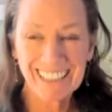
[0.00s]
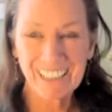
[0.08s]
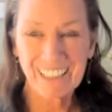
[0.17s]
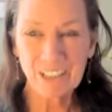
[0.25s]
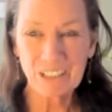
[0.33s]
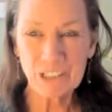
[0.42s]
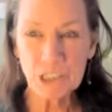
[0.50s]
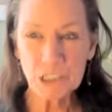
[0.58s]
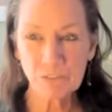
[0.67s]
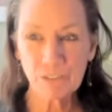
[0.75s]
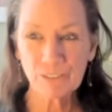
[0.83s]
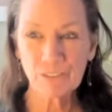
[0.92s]
They're
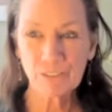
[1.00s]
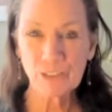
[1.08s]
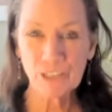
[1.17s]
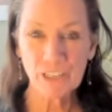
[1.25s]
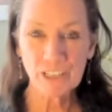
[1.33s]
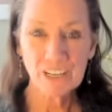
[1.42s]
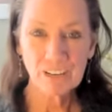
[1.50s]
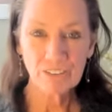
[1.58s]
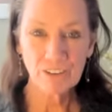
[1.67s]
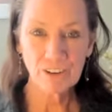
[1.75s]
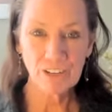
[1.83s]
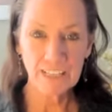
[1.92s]
useful for
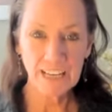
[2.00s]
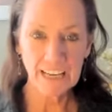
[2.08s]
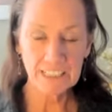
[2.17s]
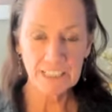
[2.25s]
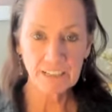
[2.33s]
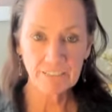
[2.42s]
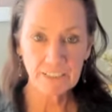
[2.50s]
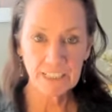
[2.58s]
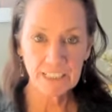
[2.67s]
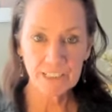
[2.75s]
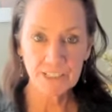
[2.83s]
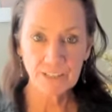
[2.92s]
all the
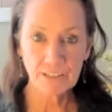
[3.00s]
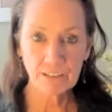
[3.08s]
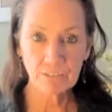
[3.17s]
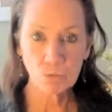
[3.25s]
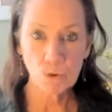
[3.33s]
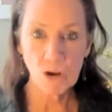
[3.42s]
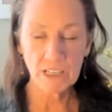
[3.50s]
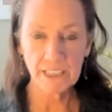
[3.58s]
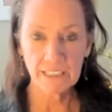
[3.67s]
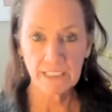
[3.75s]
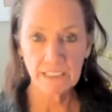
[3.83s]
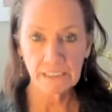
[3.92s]
activities of
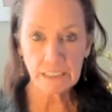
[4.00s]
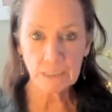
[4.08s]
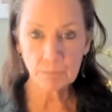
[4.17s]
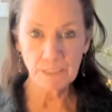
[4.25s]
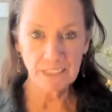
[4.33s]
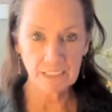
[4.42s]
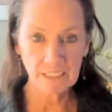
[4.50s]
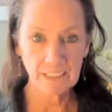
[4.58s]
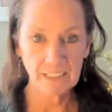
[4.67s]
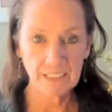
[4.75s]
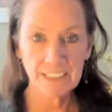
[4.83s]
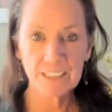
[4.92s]
walking and leaping
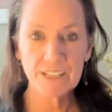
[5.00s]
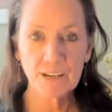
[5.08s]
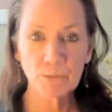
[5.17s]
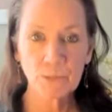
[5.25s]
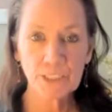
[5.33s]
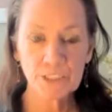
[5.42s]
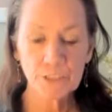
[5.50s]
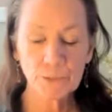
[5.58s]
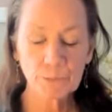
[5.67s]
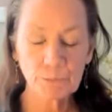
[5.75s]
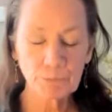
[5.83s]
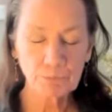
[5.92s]
and things that we do.
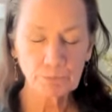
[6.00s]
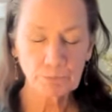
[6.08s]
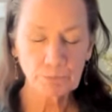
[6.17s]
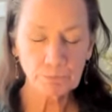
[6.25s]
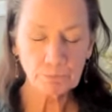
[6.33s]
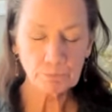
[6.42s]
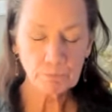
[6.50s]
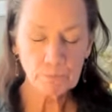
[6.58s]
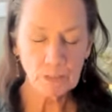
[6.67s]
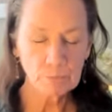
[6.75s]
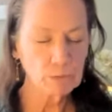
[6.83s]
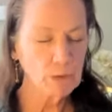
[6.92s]

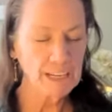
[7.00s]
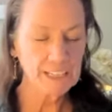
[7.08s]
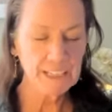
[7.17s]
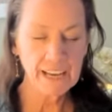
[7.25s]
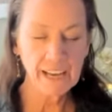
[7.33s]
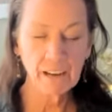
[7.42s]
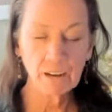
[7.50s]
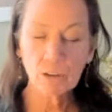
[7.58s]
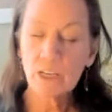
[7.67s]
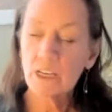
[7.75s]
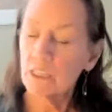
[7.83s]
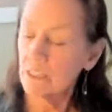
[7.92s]
But right now,
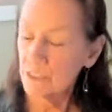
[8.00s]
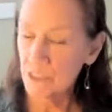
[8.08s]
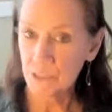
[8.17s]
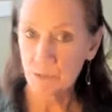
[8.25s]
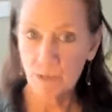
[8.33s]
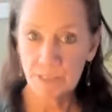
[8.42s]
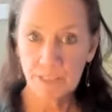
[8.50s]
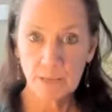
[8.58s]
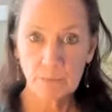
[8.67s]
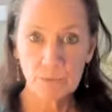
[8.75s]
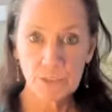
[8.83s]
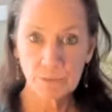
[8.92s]
you just want
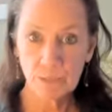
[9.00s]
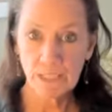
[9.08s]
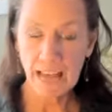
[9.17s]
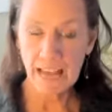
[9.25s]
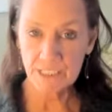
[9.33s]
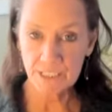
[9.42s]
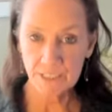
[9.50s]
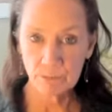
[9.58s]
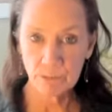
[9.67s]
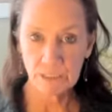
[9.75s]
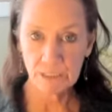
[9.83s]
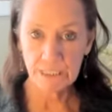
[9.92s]
them to relax and
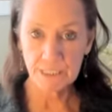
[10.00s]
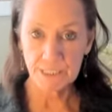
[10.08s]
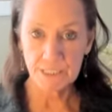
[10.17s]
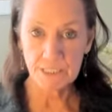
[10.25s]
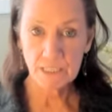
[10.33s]
release